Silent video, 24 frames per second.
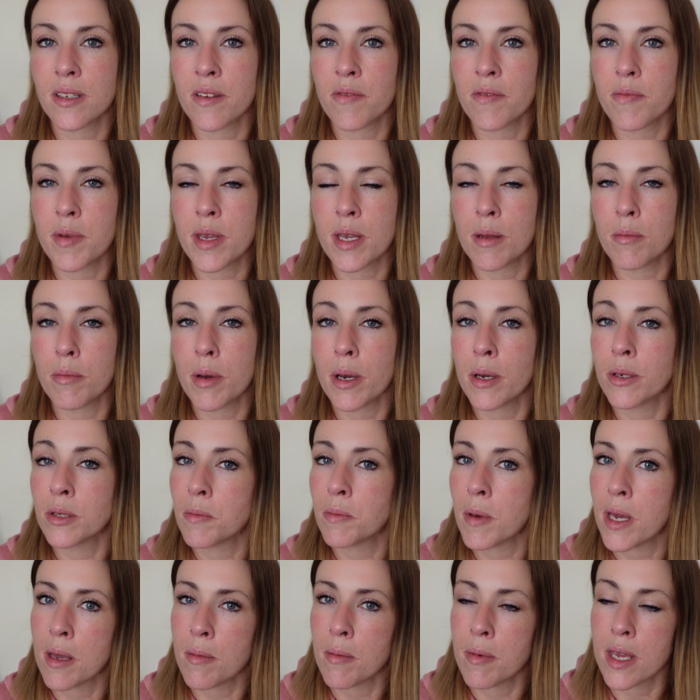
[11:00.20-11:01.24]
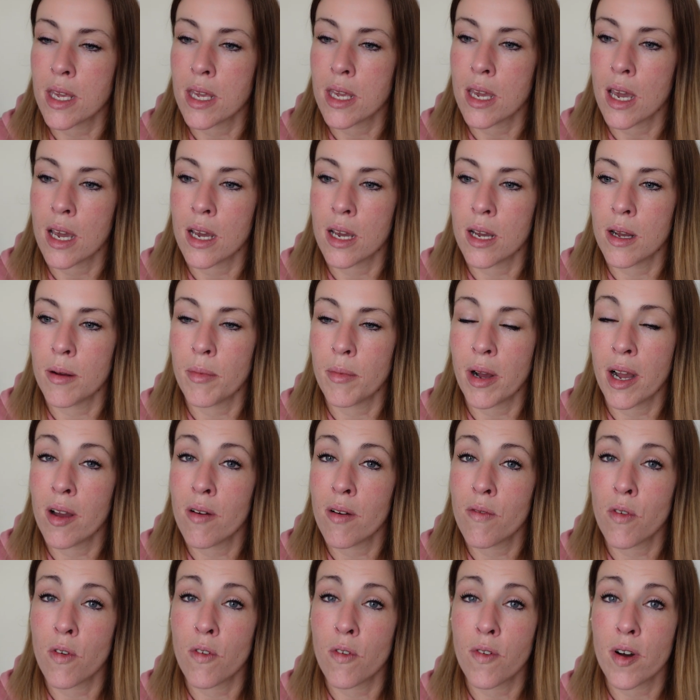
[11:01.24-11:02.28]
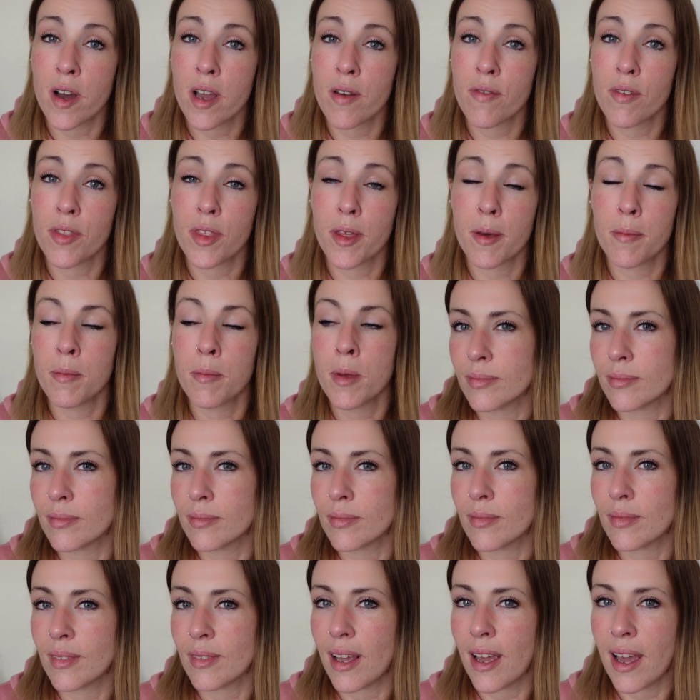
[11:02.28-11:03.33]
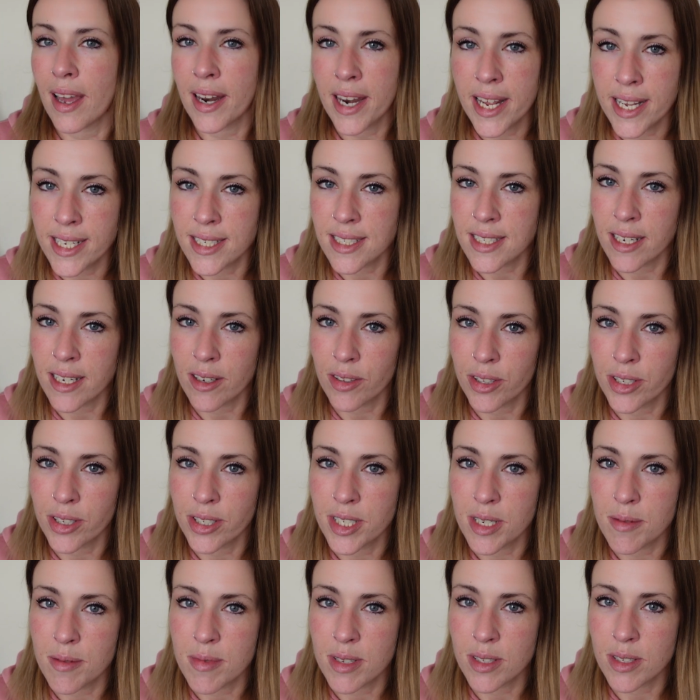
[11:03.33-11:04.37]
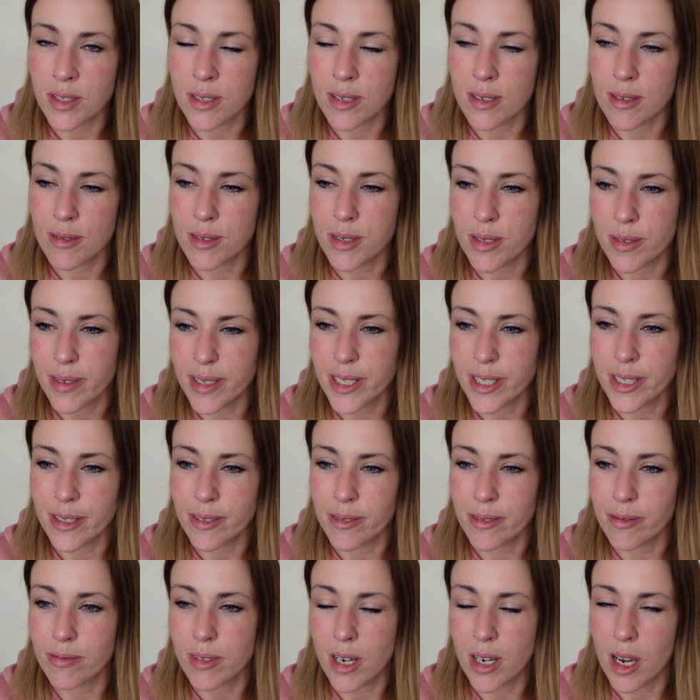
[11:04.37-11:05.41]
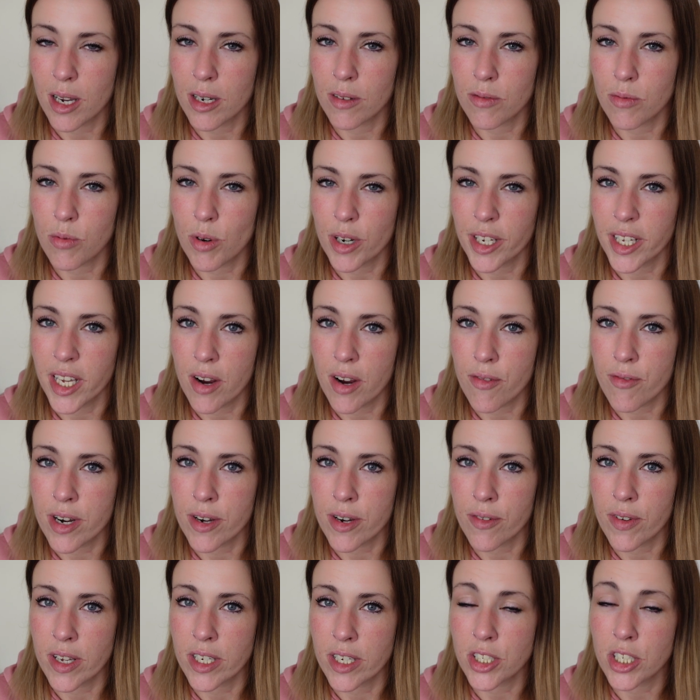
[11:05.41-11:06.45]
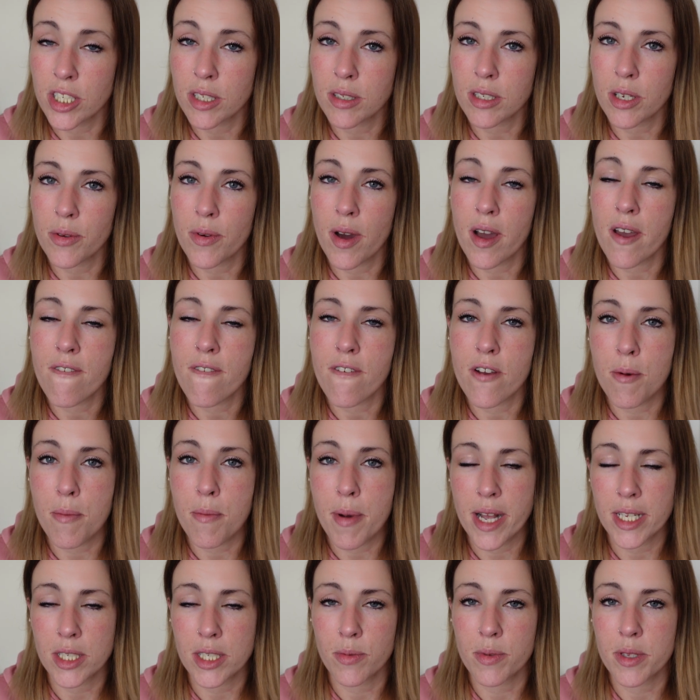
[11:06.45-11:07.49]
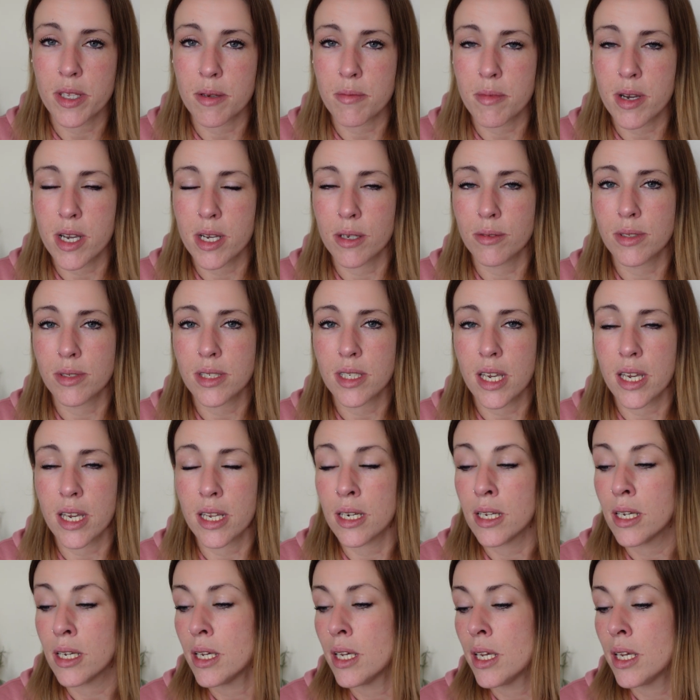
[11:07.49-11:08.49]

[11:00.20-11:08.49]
I've been post-baby out of all 5 of them. And he's now 13 months old, so I do kind of want to get rid of it, just so I feel better within my own skin.